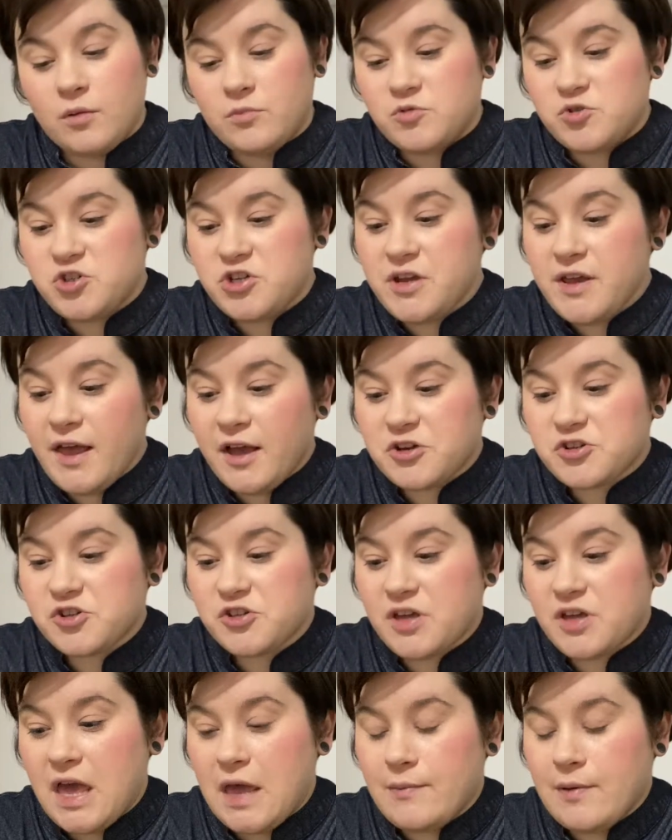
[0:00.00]
She
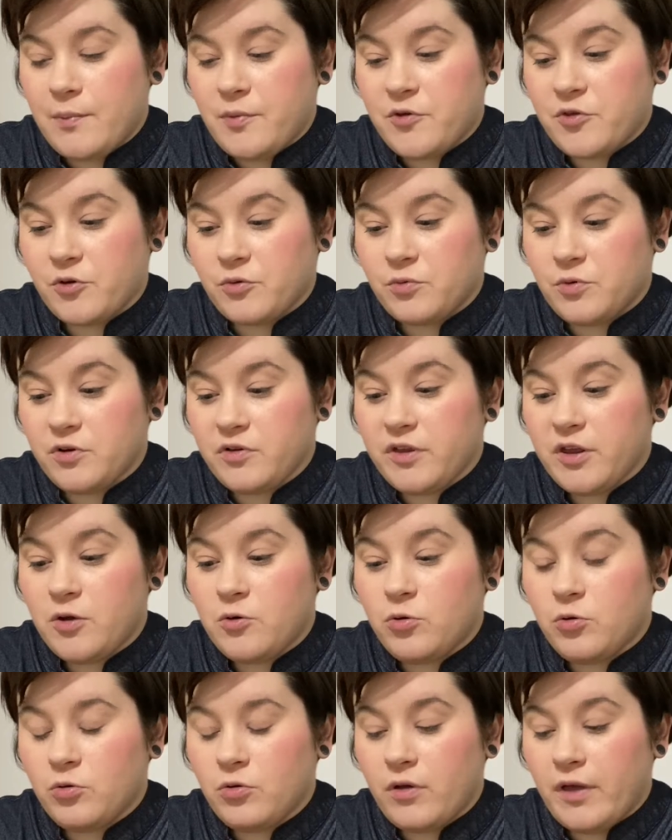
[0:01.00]
actually up with a really
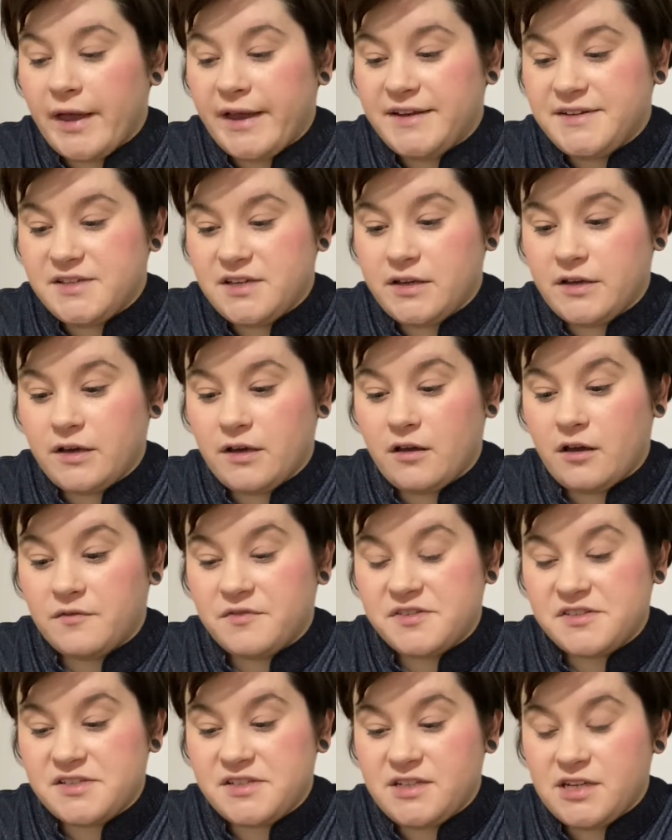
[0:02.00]
cool idea of
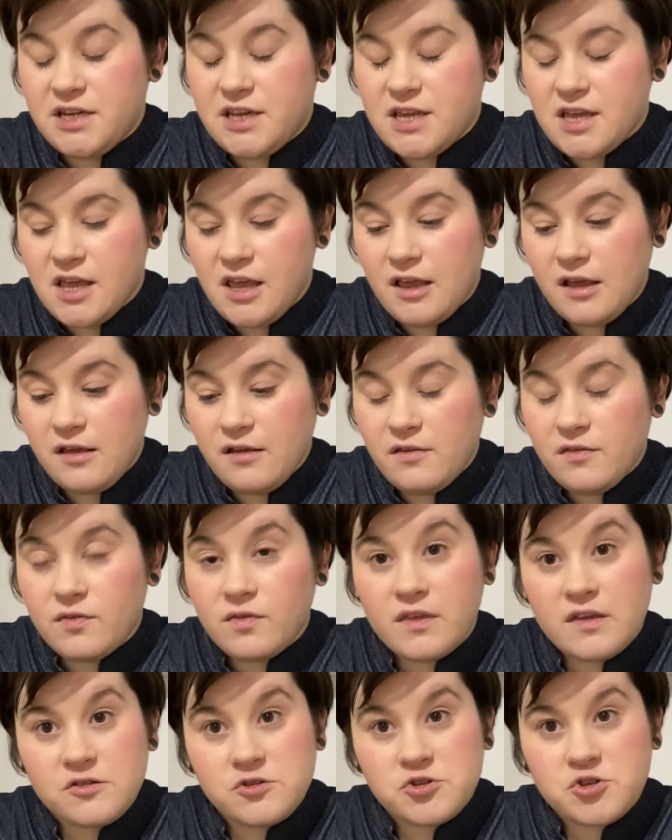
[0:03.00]
steeking
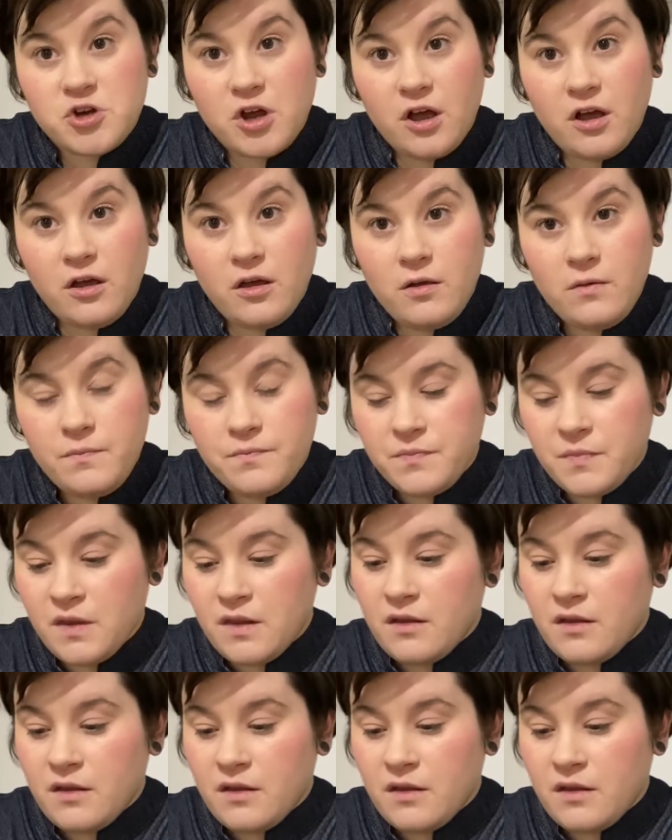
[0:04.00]
this shawl.